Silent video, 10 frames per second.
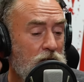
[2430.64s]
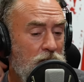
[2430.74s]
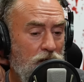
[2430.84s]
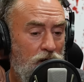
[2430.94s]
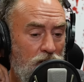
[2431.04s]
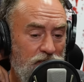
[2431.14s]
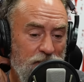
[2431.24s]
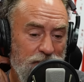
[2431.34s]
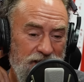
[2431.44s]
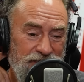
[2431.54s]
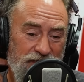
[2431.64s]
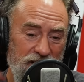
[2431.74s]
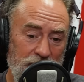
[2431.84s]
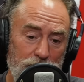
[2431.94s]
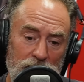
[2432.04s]
of him being
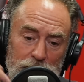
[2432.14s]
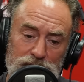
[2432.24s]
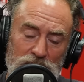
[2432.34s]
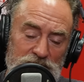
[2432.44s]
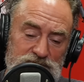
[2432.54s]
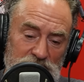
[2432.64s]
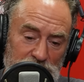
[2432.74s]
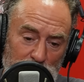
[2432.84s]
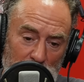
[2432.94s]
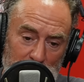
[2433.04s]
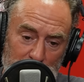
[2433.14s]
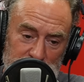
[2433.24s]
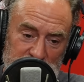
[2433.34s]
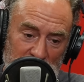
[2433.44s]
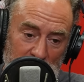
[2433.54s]
available at, I've seen one report
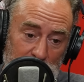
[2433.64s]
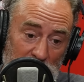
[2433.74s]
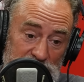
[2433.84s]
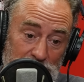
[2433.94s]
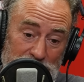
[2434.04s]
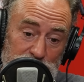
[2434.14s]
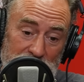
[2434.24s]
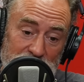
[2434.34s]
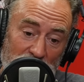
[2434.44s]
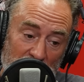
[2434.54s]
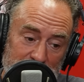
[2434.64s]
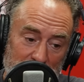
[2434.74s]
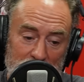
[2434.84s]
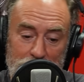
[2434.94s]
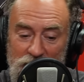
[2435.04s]
saying at a price of about £25 million,
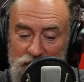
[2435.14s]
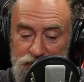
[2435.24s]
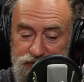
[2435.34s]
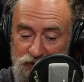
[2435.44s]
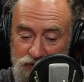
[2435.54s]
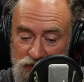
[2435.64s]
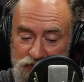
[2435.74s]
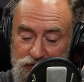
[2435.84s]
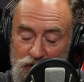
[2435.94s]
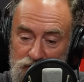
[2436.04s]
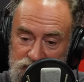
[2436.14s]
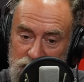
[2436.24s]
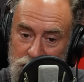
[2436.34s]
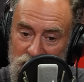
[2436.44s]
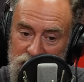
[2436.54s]
another at £30
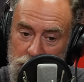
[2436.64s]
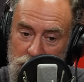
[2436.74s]
million.